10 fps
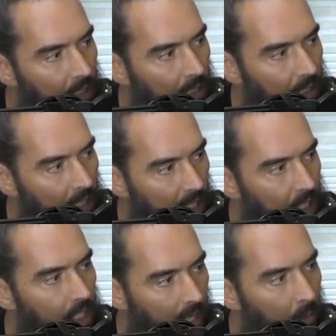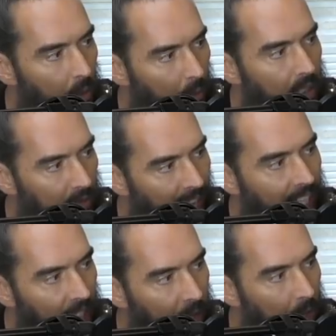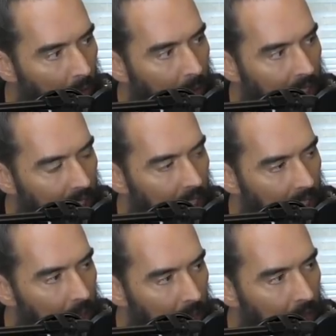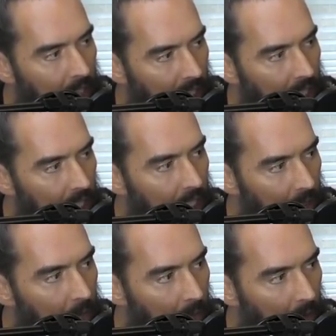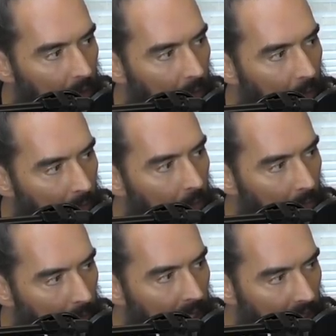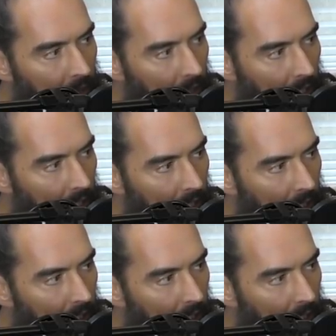a suggestion that what we value and what we consider to be riches will be inverted?